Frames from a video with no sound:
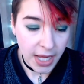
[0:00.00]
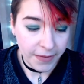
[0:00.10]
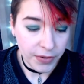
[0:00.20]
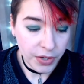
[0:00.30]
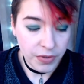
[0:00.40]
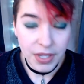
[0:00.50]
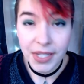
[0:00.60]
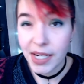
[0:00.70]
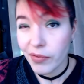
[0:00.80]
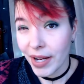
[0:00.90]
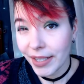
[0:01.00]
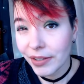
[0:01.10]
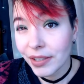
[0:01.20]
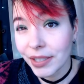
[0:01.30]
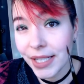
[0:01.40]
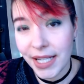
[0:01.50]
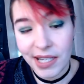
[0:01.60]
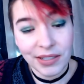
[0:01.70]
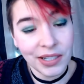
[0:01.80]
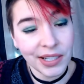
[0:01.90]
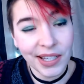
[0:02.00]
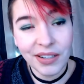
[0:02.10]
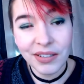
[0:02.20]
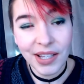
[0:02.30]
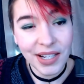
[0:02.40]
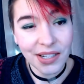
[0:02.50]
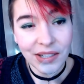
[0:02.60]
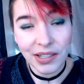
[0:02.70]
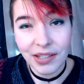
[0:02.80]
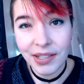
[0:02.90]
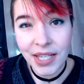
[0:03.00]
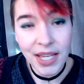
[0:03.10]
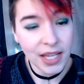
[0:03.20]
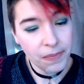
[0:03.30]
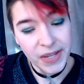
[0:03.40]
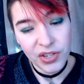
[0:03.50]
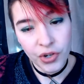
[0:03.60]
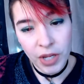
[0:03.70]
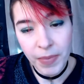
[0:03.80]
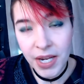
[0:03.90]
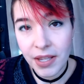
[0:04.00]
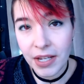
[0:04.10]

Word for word: If you don't clean it regularly and let it get all kind of gunky and misshapen,